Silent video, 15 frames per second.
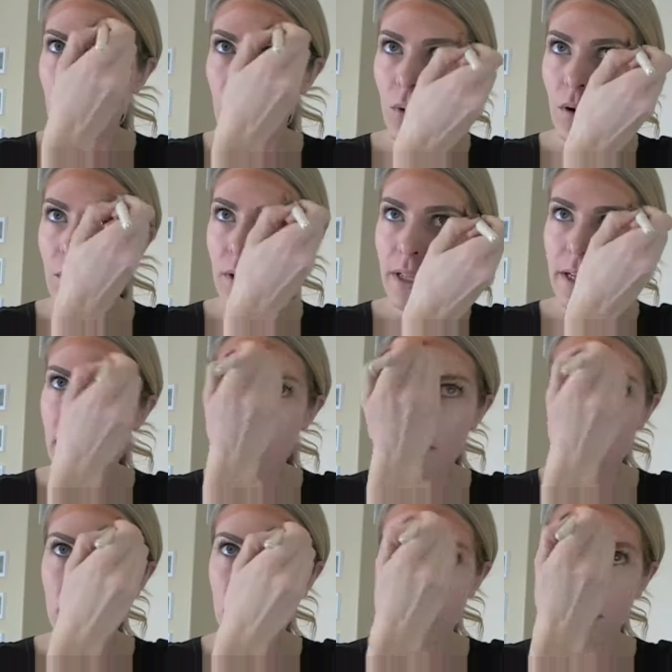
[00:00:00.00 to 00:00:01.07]
normally
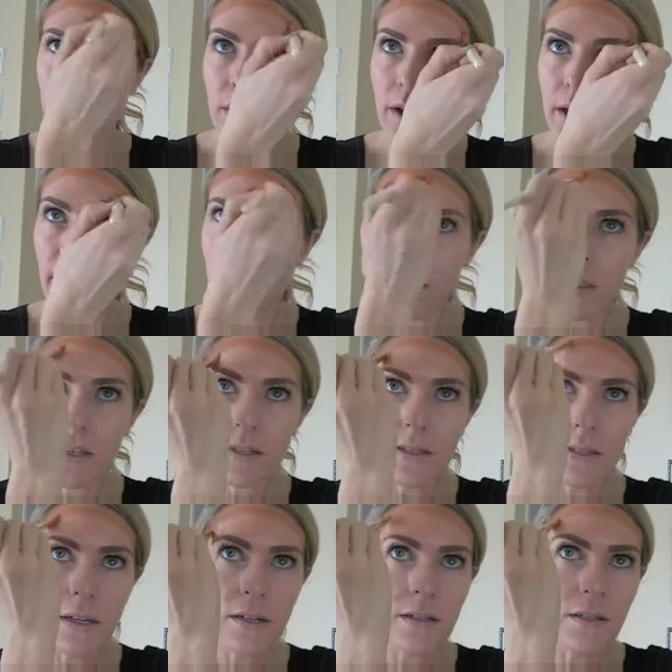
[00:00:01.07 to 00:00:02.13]
do. And what this
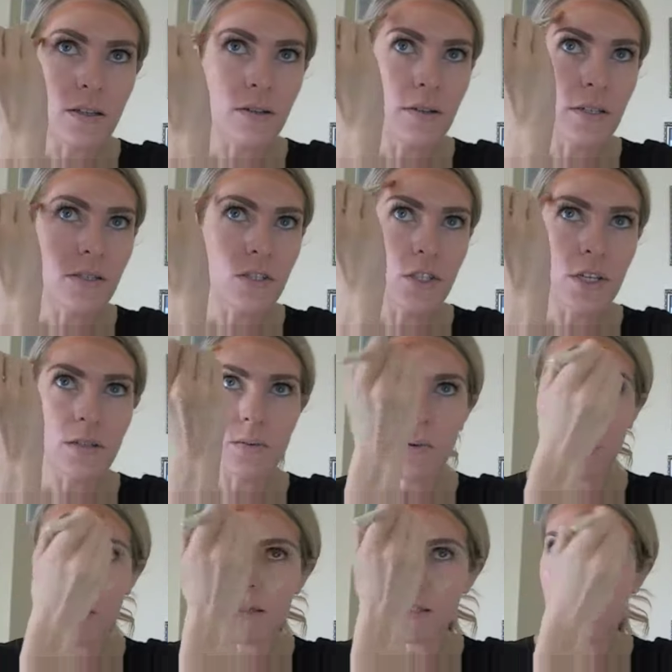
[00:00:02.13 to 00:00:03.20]
is going to do is just
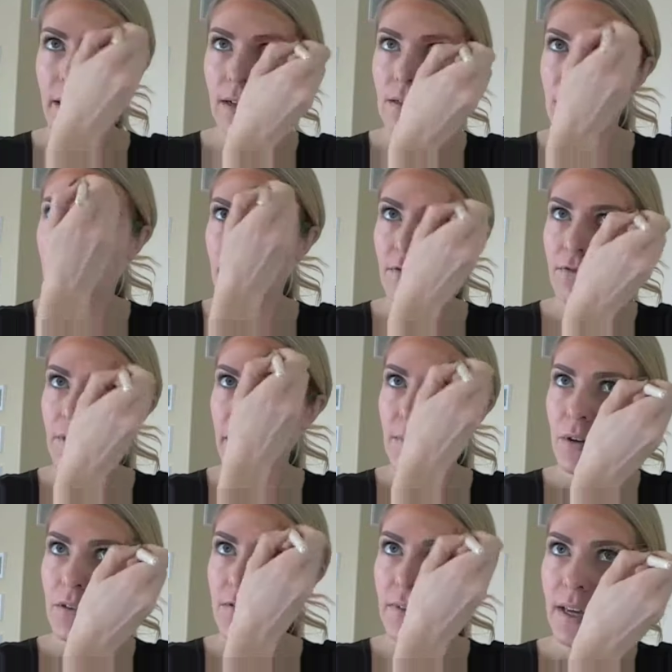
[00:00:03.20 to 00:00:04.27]
what I said. It's going to
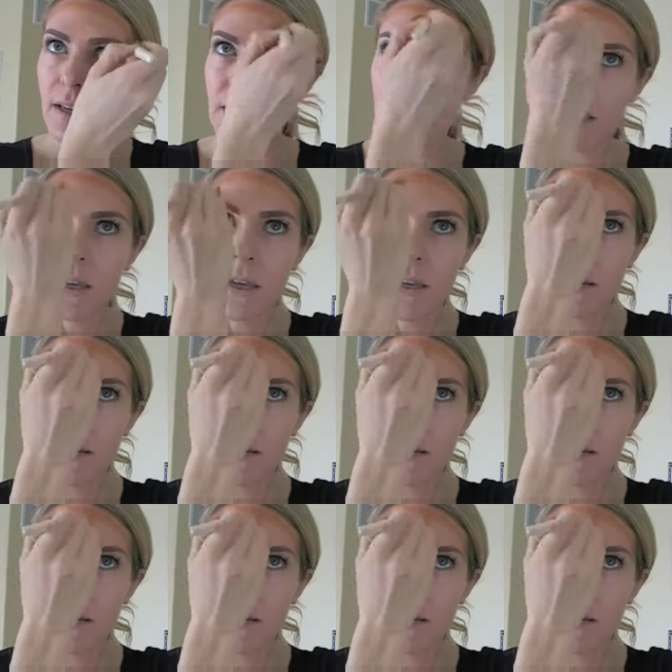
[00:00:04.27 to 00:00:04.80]
frame your face.